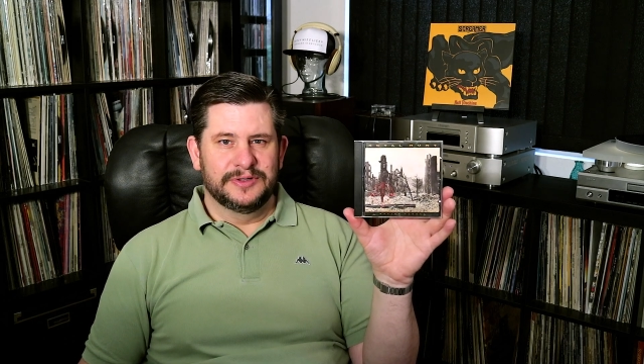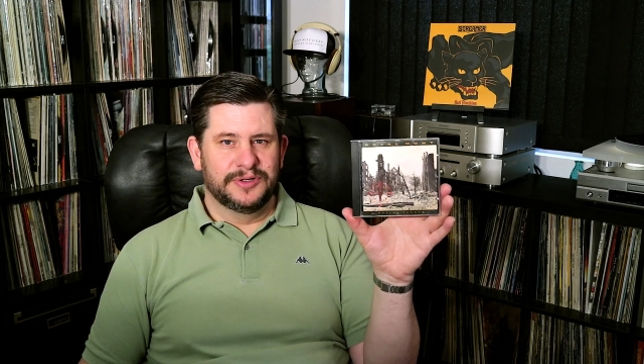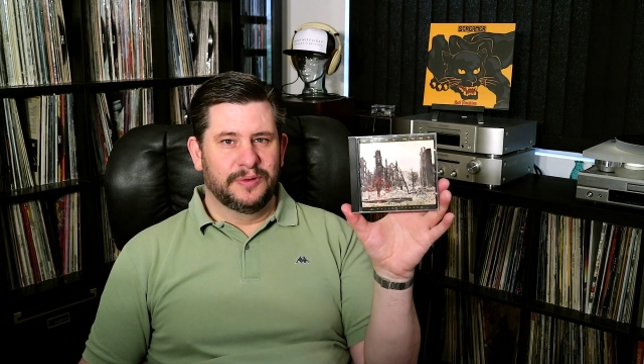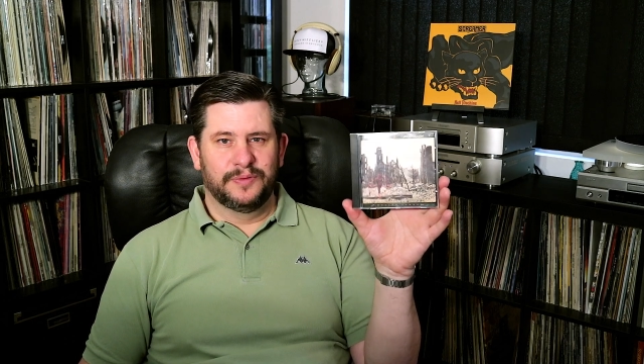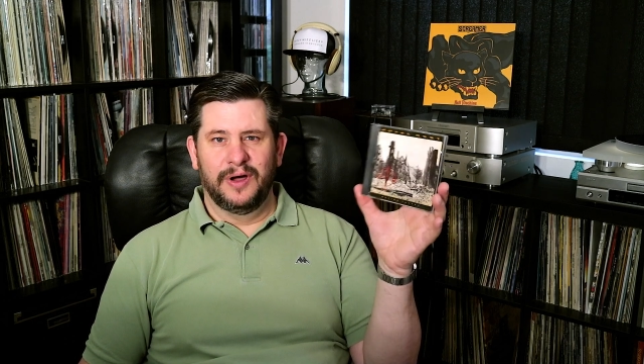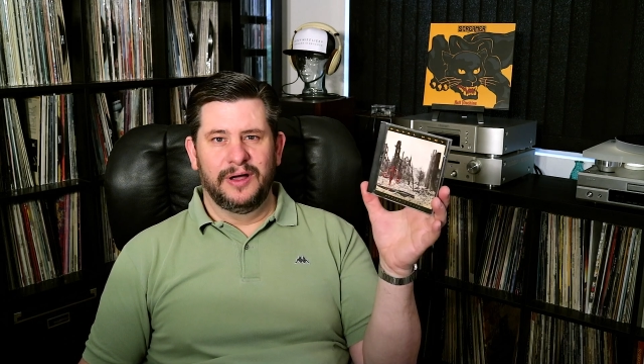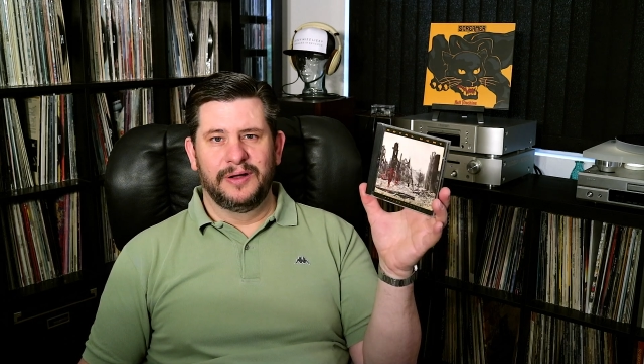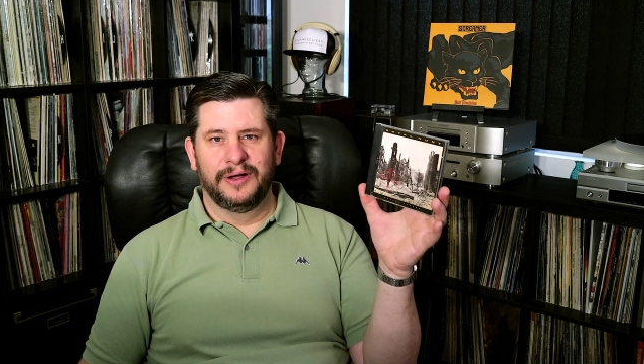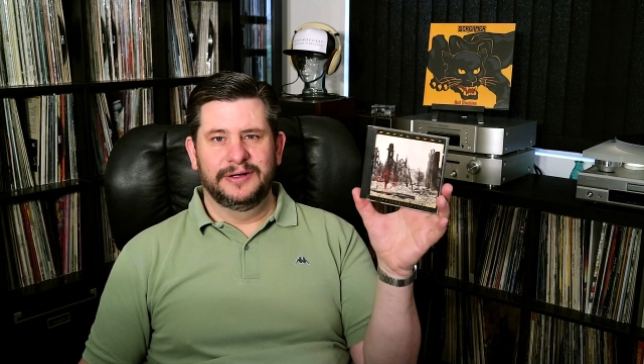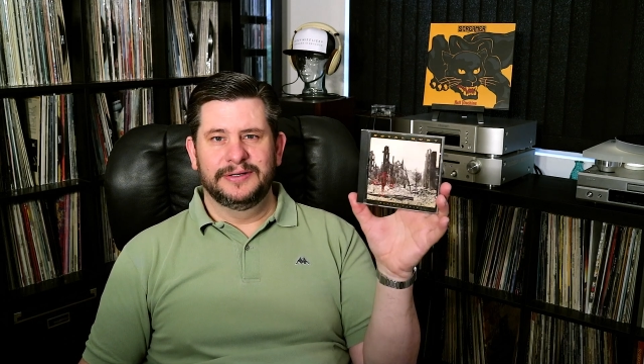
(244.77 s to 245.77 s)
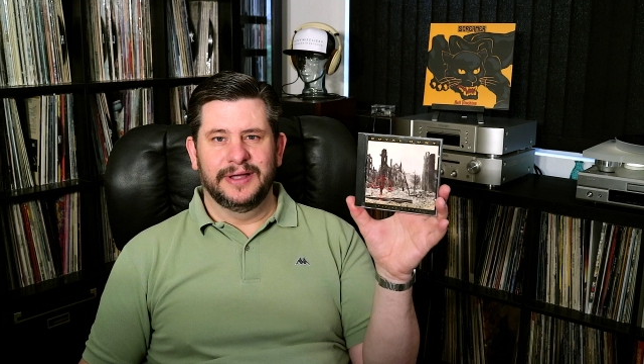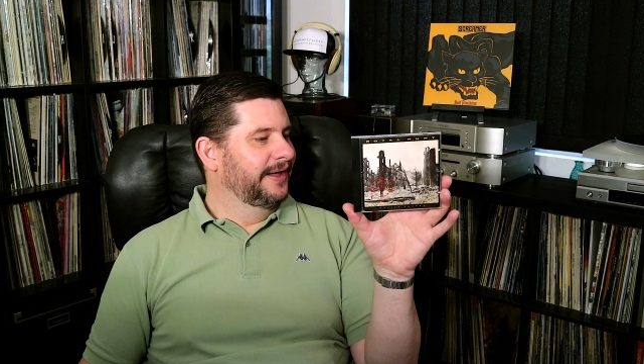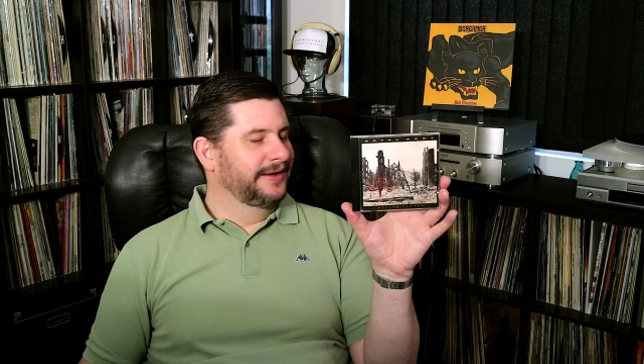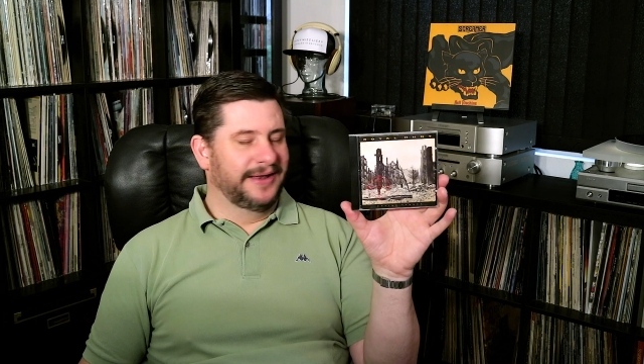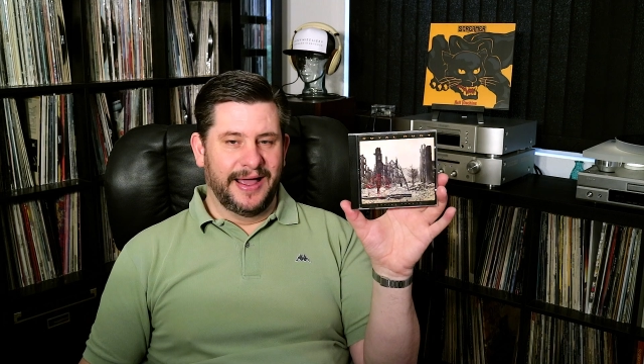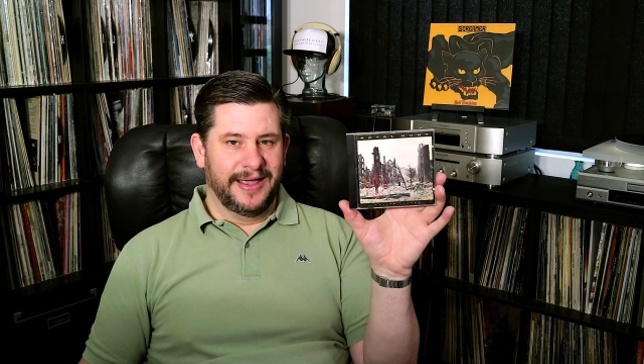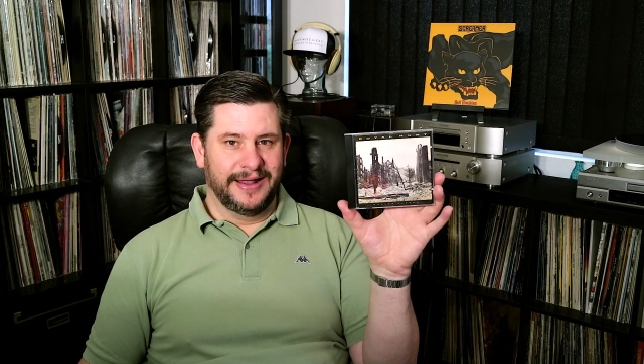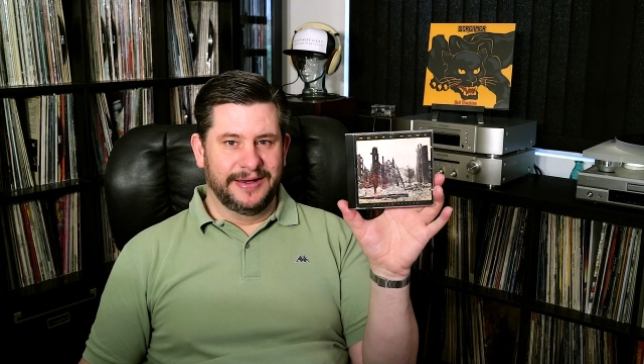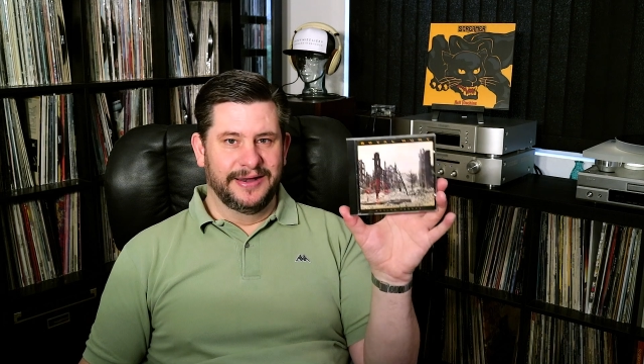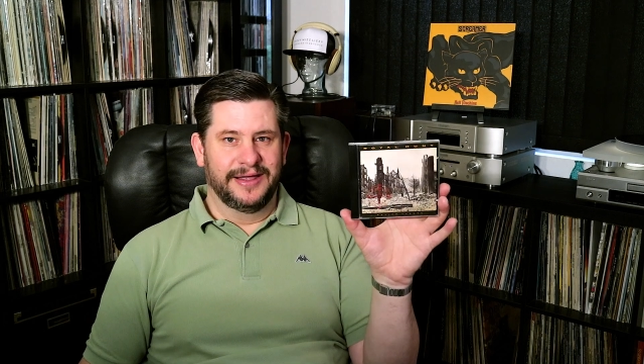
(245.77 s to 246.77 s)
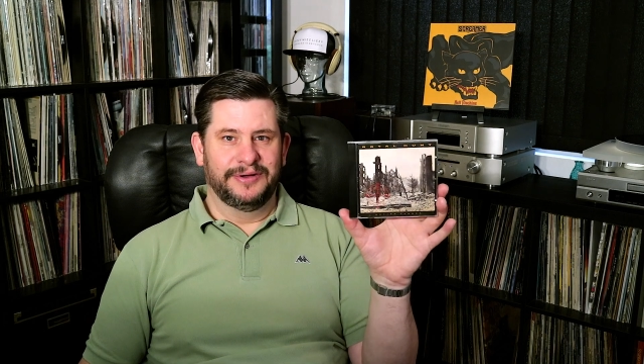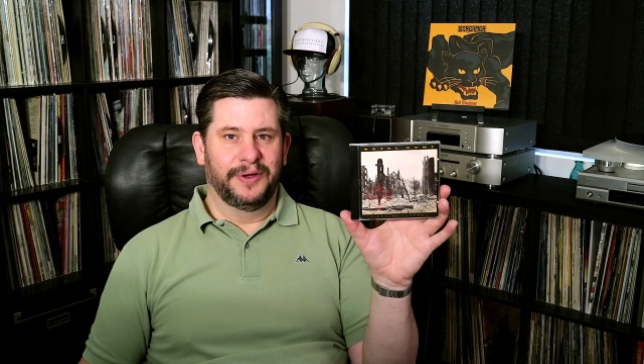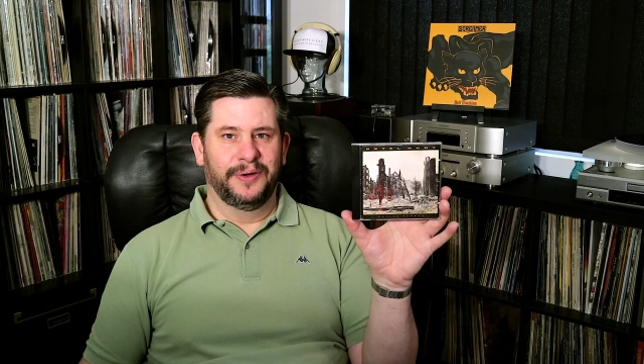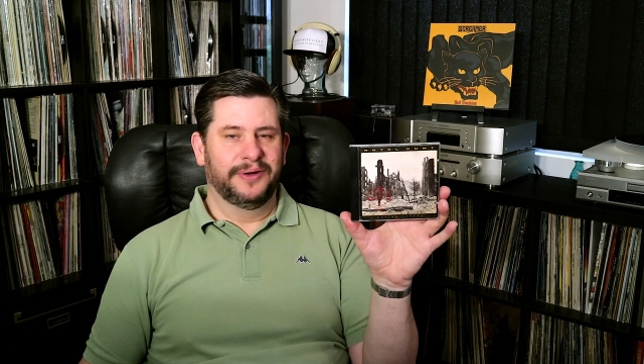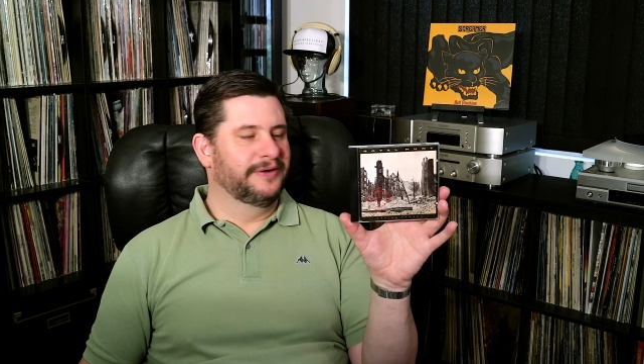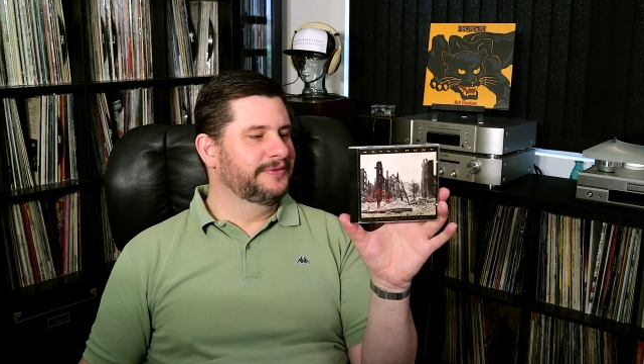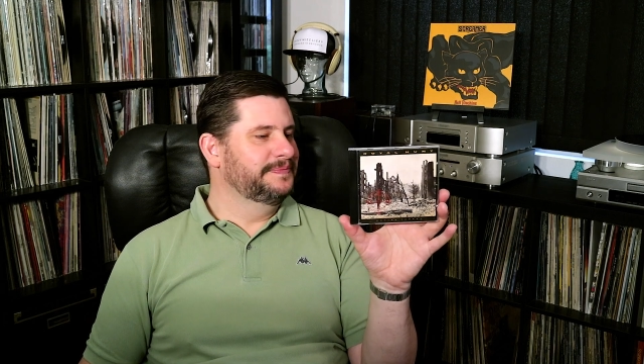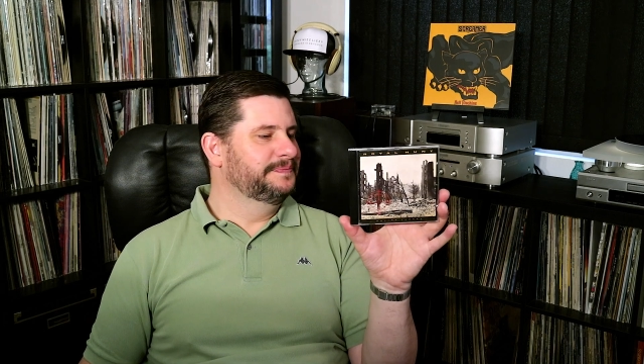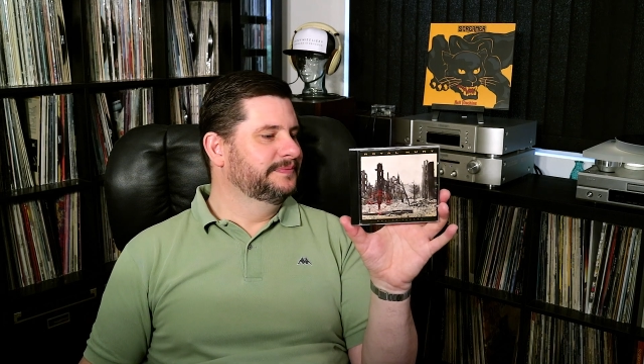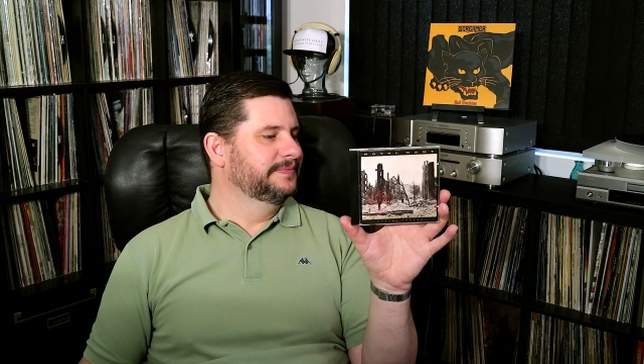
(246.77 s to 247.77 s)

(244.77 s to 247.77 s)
showed Royal Hunt, and I had never heard of him.